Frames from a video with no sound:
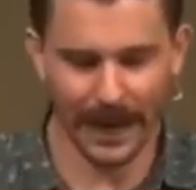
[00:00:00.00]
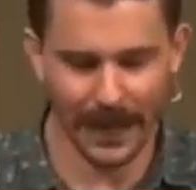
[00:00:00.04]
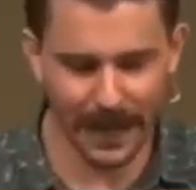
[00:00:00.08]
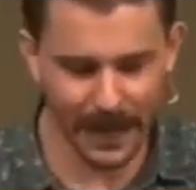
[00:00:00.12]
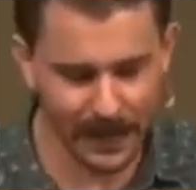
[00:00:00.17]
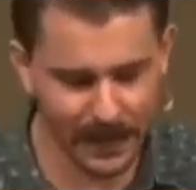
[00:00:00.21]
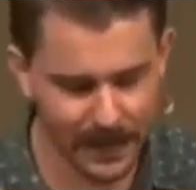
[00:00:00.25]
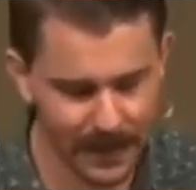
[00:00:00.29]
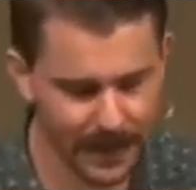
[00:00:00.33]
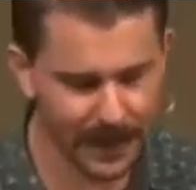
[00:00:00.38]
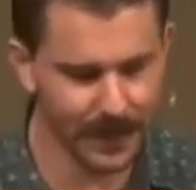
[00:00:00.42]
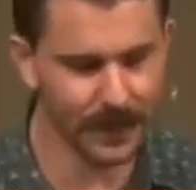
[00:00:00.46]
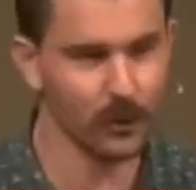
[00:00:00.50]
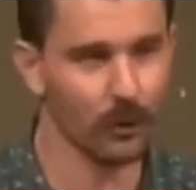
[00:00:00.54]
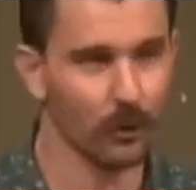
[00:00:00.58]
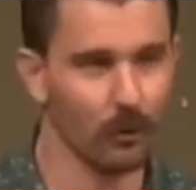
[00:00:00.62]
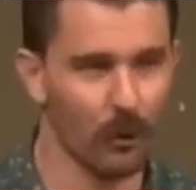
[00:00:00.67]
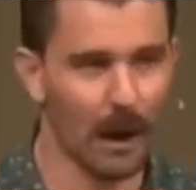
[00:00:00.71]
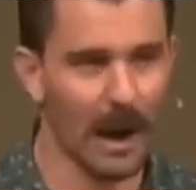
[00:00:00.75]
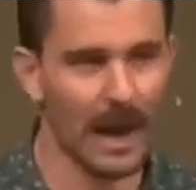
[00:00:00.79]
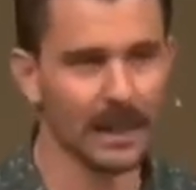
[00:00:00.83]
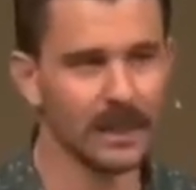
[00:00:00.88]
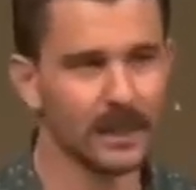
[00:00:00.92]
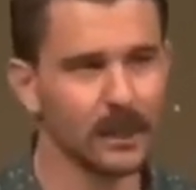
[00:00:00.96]
Is it
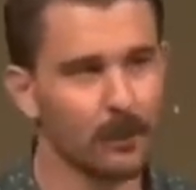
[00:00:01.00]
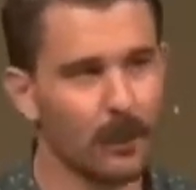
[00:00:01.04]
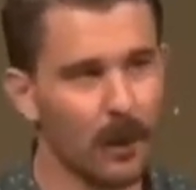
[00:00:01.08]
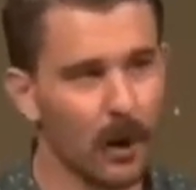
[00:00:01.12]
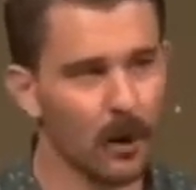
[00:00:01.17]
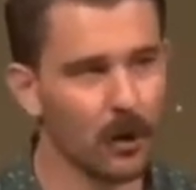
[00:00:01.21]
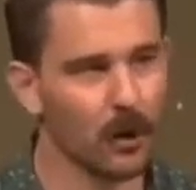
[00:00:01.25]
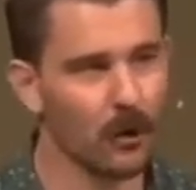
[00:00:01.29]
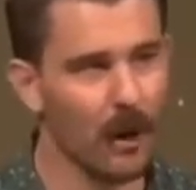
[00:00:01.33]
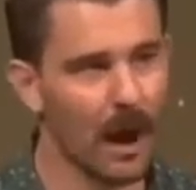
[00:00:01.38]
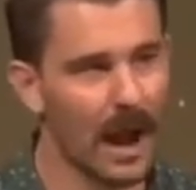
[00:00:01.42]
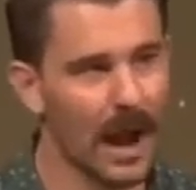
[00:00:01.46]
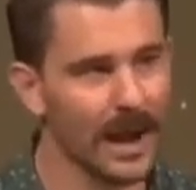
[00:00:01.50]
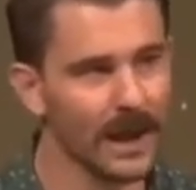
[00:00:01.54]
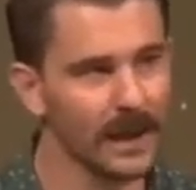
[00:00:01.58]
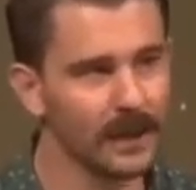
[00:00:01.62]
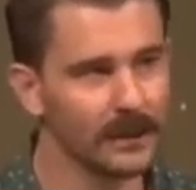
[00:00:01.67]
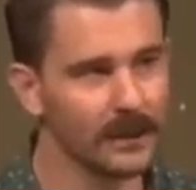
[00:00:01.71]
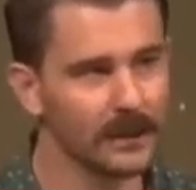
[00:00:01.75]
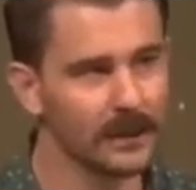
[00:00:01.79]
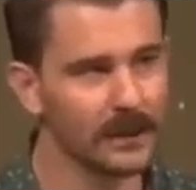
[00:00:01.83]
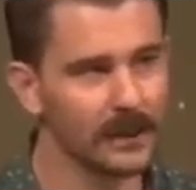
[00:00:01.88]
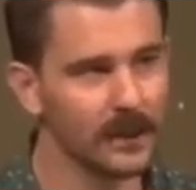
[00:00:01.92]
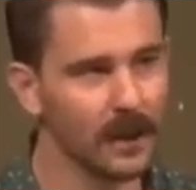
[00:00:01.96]
grace upon
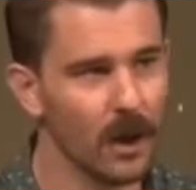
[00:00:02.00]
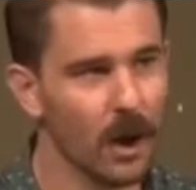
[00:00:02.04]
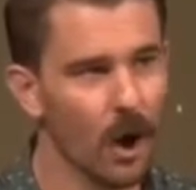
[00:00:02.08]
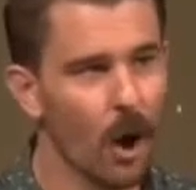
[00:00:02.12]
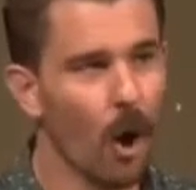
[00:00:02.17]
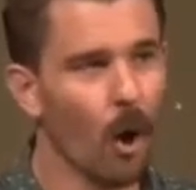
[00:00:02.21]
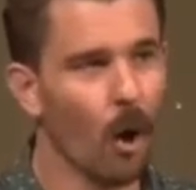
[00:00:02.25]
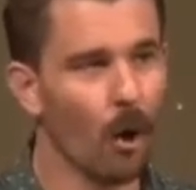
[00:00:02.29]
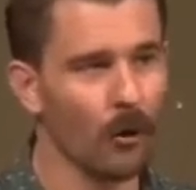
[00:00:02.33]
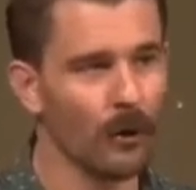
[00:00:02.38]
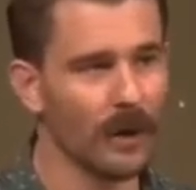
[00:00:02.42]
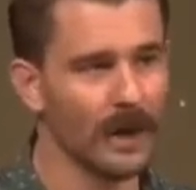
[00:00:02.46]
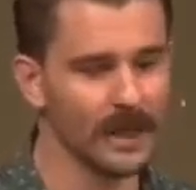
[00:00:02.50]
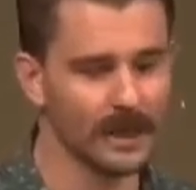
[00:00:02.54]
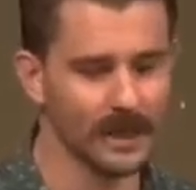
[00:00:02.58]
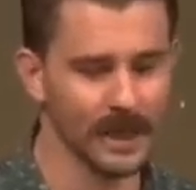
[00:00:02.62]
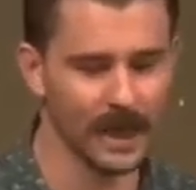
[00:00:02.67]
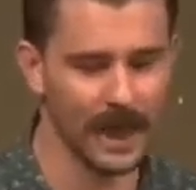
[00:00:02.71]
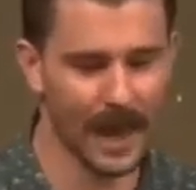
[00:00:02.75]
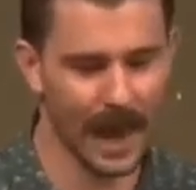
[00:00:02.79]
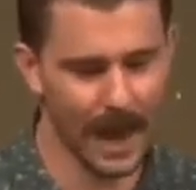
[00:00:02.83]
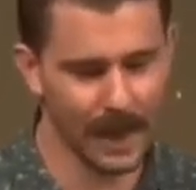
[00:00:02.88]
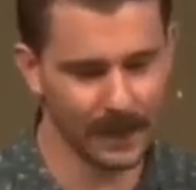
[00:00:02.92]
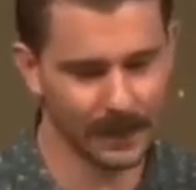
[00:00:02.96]
grace, or is
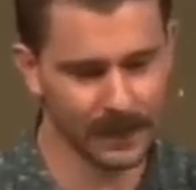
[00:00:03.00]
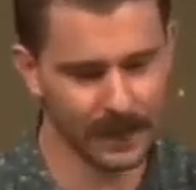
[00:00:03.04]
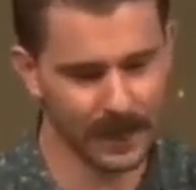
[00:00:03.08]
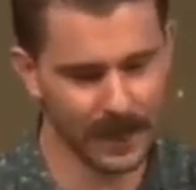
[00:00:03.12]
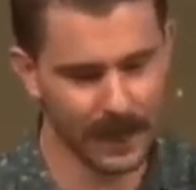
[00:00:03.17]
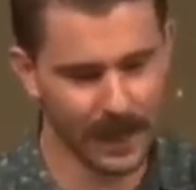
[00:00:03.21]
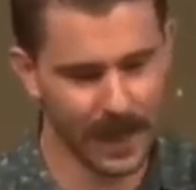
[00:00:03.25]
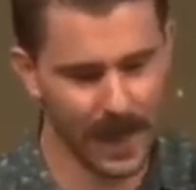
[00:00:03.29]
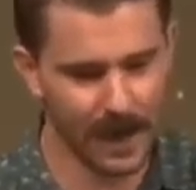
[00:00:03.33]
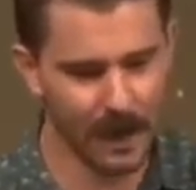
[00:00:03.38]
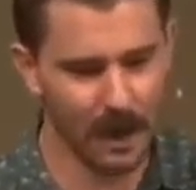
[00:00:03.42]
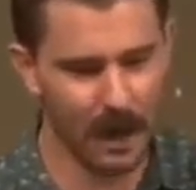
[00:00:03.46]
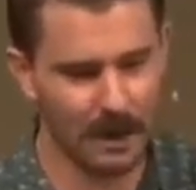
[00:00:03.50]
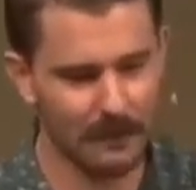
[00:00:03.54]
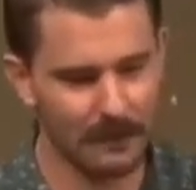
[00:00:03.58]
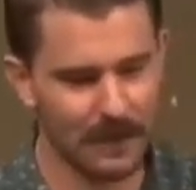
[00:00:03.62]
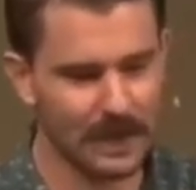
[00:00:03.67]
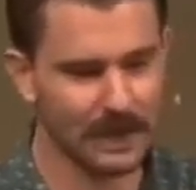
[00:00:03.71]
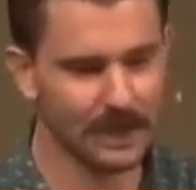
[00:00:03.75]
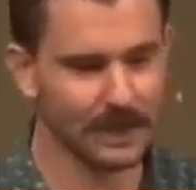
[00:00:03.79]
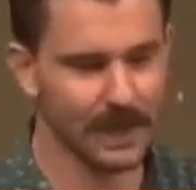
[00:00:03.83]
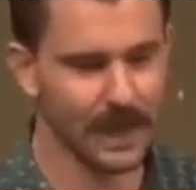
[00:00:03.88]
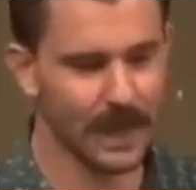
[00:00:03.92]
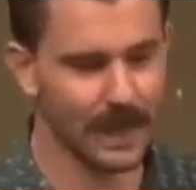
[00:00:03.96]
it, as the
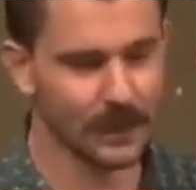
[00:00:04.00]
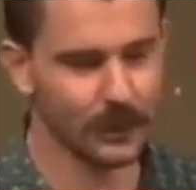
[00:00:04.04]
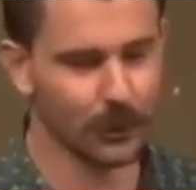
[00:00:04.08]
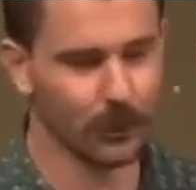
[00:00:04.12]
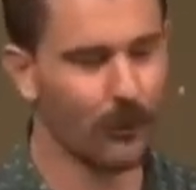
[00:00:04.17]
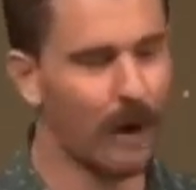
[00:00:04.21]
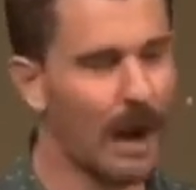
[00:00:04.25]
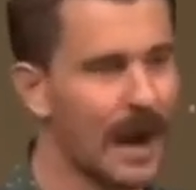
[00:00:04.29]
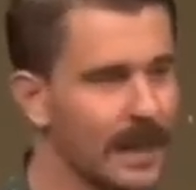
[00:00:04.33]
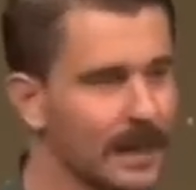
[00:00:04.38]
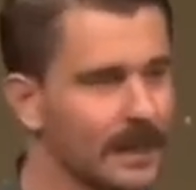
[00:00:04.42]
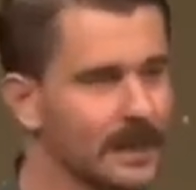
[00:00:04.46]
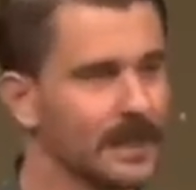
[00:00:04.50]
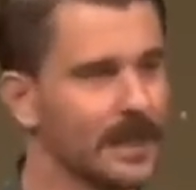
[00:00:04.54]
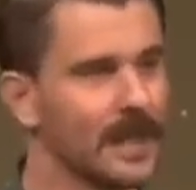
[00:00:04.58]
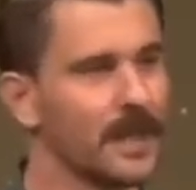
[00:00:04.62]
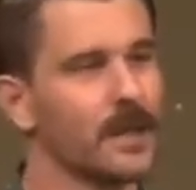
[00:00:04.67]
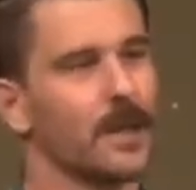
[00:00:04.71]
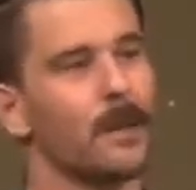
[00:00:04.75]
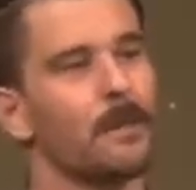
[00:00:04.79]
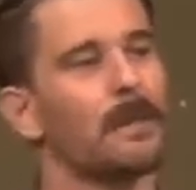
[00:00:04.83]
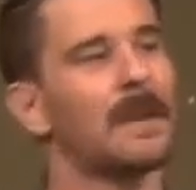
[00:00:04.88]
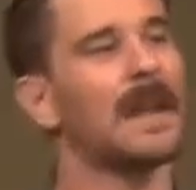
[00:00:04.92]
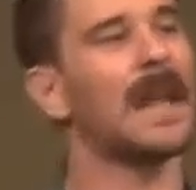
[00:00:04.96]
NIV says, grace in the